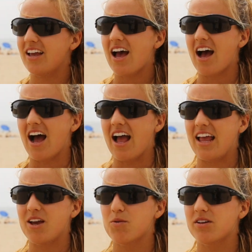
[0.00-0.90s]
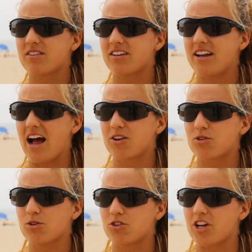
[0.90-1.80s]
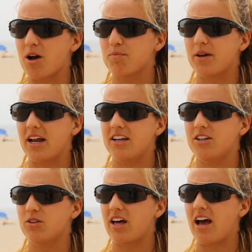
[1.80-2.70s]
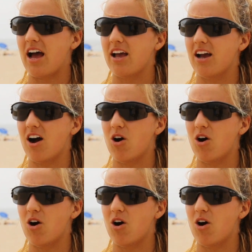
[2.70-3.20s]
Yeah, it was a natural jump, and I knew that I